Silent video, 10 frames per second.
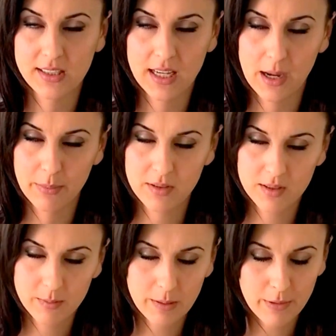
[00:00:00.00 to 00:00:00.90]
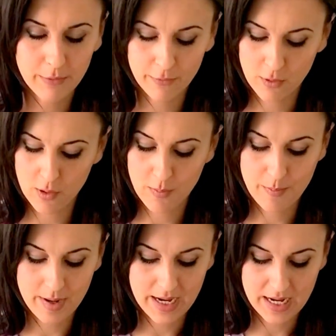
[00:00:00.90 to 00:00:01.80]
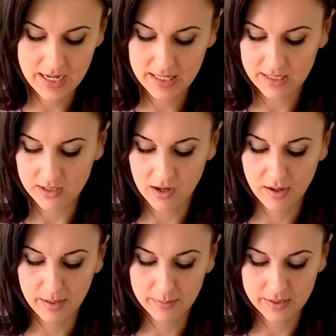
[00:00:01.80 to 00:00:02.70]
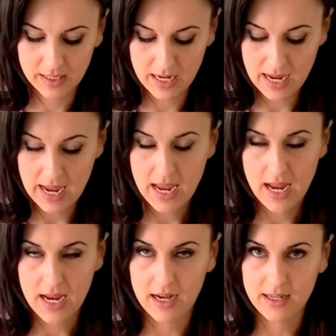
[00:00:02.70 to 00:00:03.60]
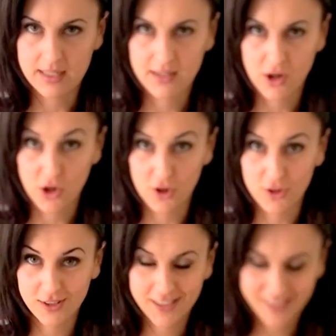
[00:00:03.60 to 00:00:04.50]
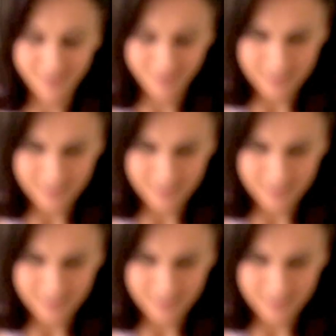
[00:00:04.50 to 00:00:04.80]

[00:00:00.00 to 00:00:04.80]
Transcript: It's happened to me before many times, and it hurts.